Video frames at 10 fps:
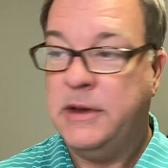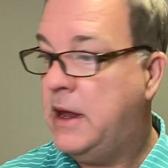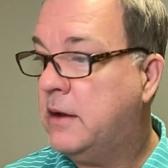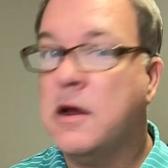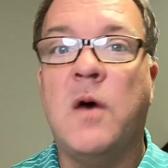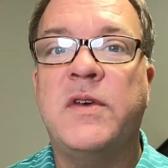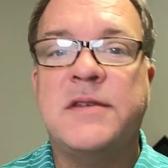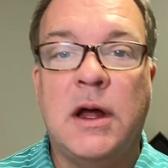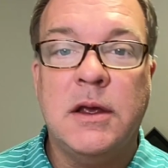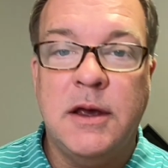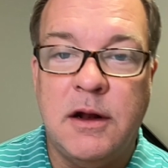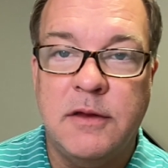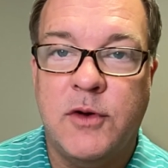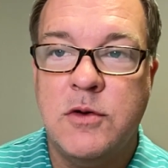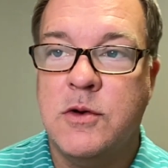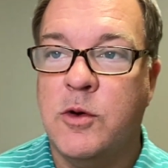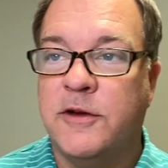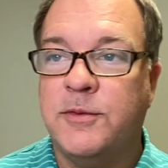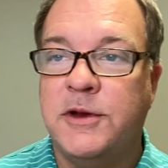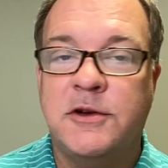And coffee's not good on the vocal
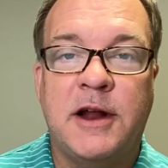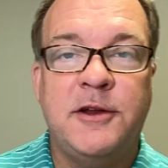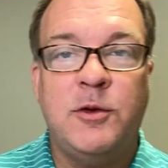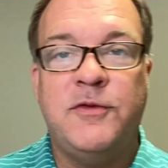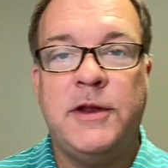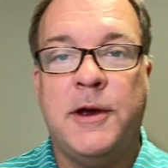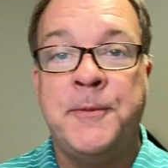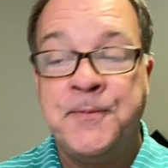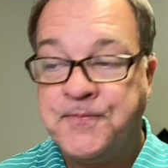cords when you're trying to do a video.